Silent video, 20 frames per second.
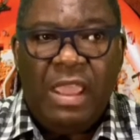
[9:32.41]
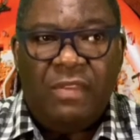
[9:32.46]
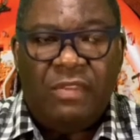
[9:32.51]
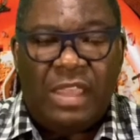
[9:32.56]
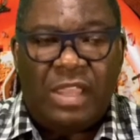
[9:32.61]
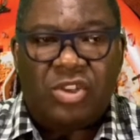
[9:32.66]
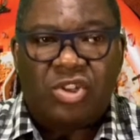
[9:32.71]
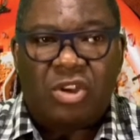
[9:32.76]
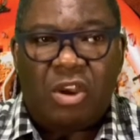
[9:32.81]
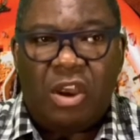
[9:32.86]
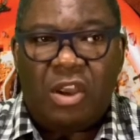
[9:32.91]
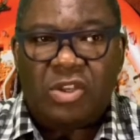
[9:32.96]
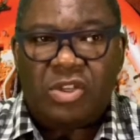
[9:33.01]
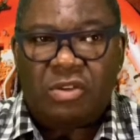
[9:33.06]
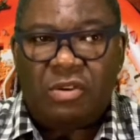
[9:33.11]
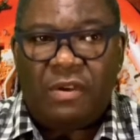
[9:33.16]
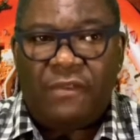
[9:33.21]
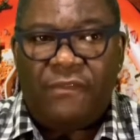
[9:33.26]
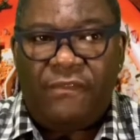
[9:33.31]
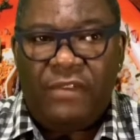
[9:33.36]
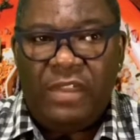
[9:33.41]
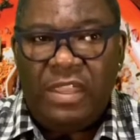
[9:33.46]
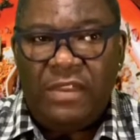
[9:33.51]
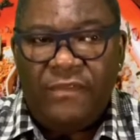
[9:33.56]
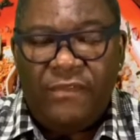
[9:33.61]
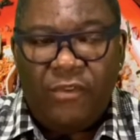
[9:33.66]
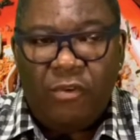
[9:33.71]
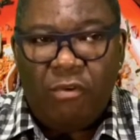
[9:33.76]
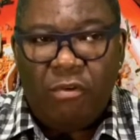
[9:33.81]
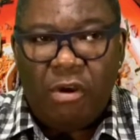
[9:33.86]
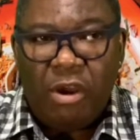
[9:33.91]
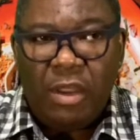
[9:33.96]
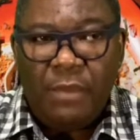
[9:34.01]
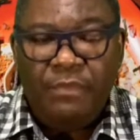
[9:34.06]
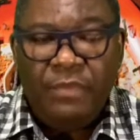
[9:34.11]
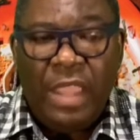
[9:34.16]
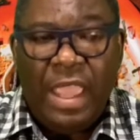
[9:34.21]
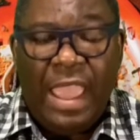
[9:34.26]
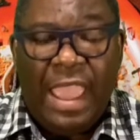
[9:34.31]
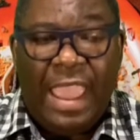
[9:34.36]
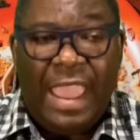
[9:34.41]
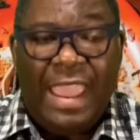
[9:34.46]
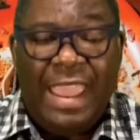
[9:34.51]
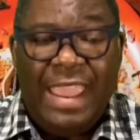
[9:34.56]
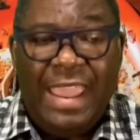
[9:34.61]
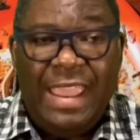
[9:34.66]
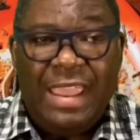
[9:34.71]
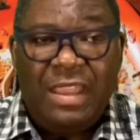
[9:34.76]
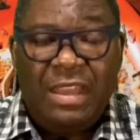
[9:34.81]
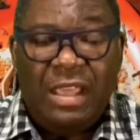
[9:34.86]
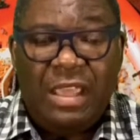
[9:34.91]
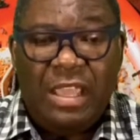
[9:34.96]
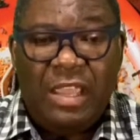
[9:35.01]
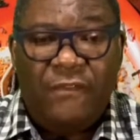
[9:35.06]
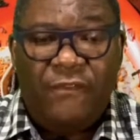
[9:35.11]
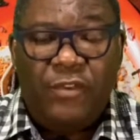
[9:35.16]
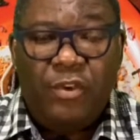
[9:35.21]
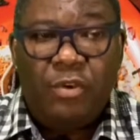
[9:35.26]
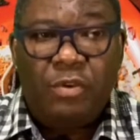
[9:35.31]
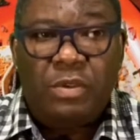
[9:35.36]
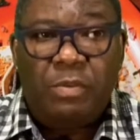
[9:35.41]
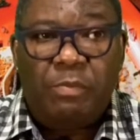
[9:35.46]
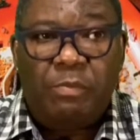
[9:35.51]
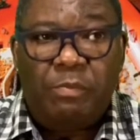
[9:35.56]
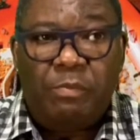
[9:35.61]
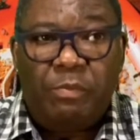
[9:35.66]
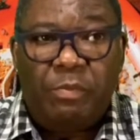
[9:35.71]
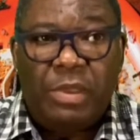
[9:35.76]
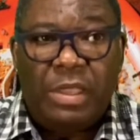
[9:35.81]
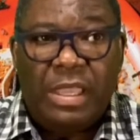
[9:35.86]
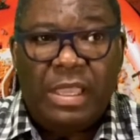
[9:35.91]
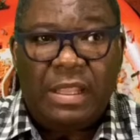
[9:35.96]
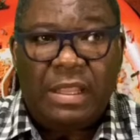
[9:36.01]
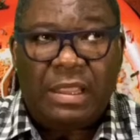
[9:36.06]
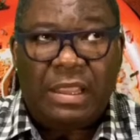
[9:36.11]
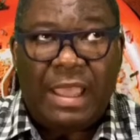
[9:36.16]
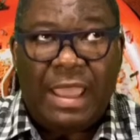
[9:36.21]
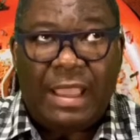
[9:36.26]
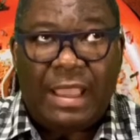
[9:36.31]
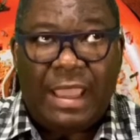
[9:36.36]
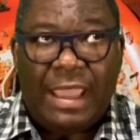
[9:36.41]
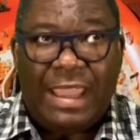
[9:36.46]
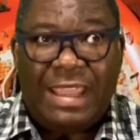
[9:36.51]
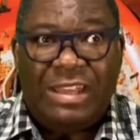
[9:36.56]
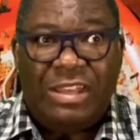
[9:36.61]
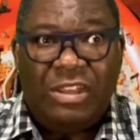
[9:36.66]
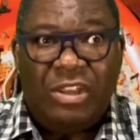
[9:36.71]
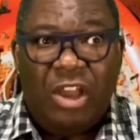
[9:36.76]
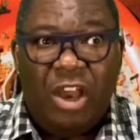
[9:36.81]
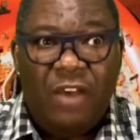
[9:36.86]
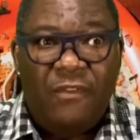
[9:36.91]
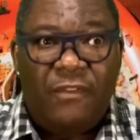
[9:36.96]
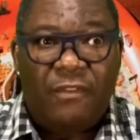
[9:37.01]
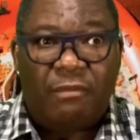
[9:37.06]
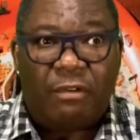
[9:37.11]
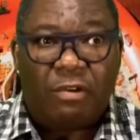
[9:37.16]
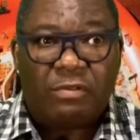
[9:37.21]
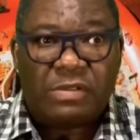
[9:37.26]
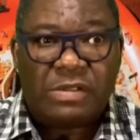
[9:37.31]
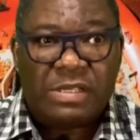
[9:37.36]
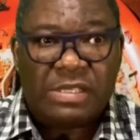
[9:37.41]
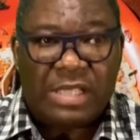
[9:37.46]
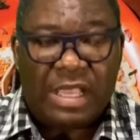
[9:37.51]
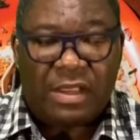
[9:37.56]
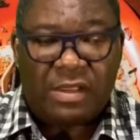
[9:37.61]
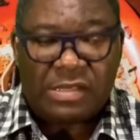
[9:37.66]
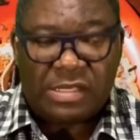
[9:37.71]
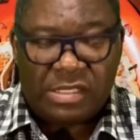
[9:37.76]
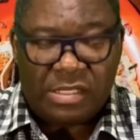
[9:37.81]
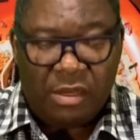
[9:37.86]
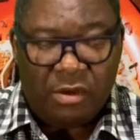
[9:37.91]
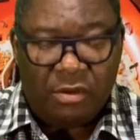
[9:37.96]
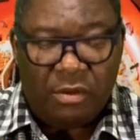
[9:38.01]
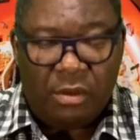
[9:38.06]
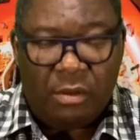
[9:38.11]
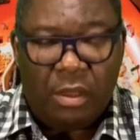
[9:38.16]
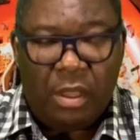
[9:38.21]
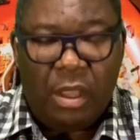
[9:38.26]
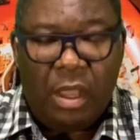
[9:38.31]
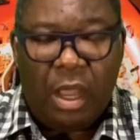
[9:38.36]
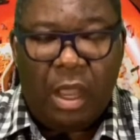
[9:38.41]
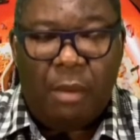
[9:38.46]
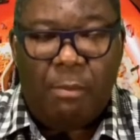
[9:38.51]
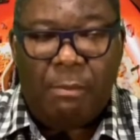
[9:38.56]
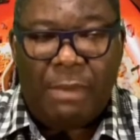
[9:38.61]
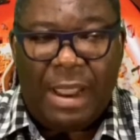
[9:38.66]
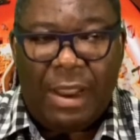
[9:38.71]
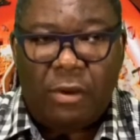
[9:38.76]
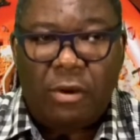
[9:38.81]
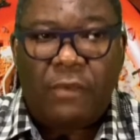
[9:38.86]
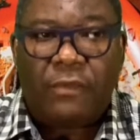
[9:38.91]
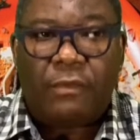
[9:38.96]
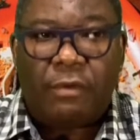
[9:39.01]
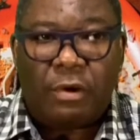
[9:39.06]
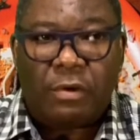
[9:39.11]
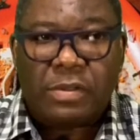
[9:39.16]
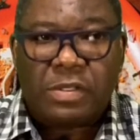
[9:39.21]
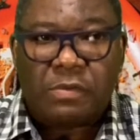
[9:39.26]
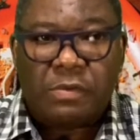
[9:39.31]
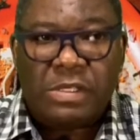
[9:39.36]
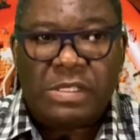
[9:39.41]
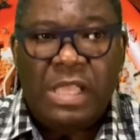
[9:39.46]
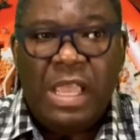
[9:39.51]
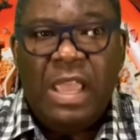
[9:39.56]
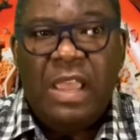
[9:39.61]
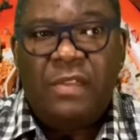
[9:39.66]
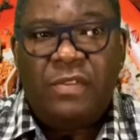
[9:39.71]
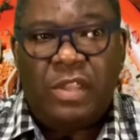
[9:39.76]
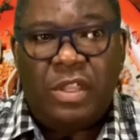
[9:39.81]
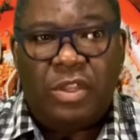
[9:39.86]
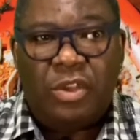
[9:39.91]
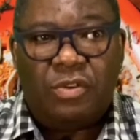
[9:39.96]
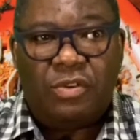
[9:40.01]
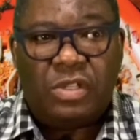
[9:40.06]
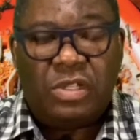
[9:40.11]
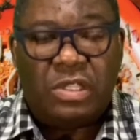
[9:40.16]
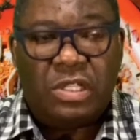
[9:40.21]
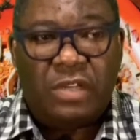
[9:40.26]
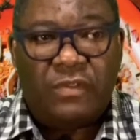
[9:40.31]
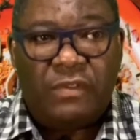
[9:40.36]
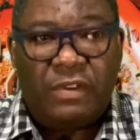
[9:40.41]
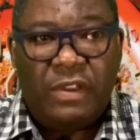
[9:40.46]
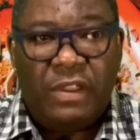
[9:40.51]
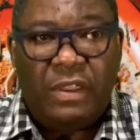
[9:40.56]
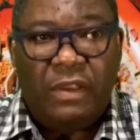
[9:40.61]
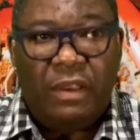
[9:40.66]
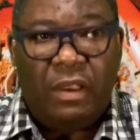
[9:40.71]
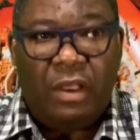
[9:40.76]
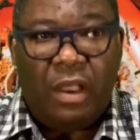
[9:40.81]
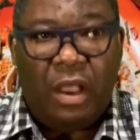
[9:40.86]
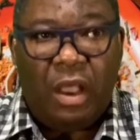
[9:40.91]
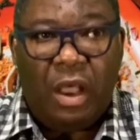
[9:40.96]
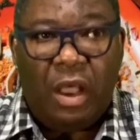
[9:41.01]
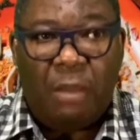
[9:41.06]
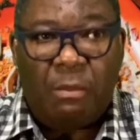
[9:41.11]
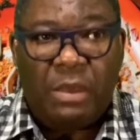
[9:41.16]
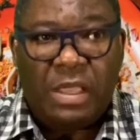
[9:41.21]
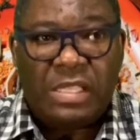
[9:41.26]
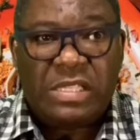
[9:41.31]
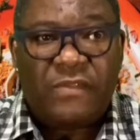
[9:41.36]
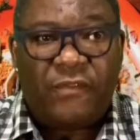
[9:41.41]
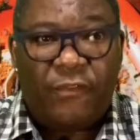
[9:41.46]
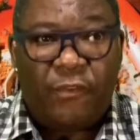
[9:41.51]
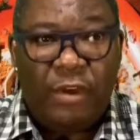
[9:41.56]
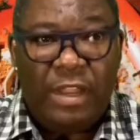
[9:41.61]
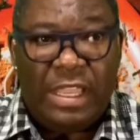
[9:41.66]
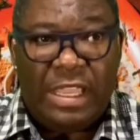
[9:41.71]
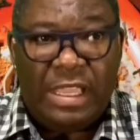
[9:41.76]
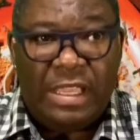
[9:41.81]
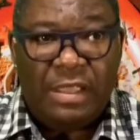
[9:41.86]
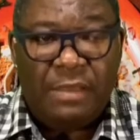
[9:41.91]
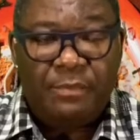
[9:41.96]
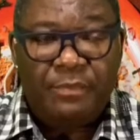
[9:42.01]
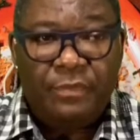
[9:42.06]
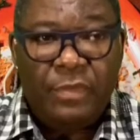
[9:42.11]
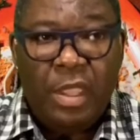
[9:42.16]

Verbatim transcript: They charge you a fee for it, and if you get like enough groceries, like a certain amount of groceries, then your delivery um, is free.